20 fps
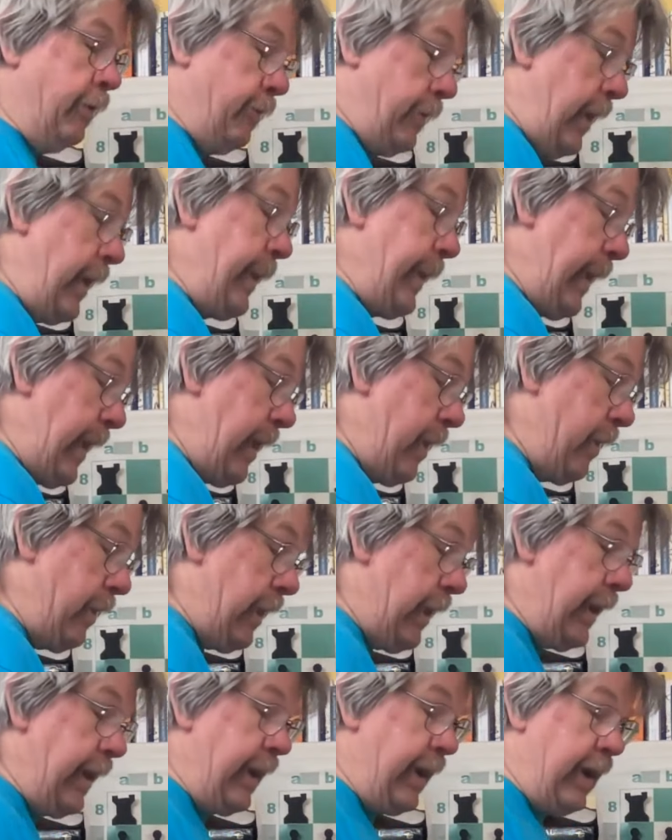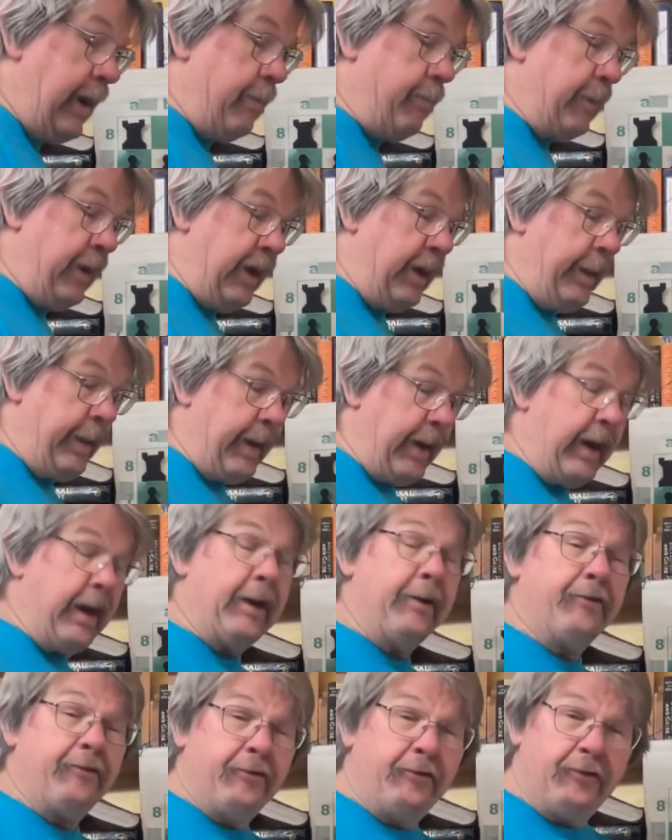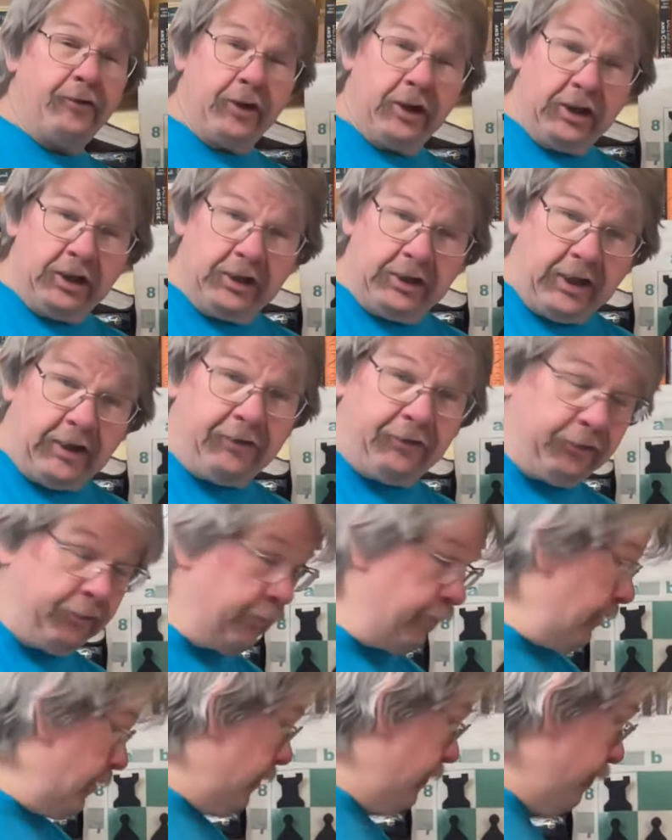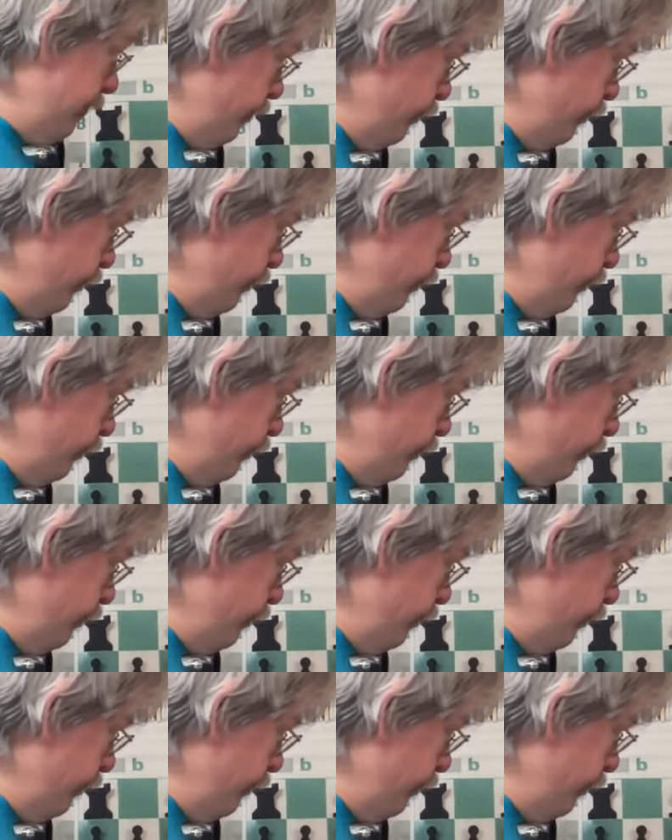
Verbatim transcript: Right now, I am in a fluster.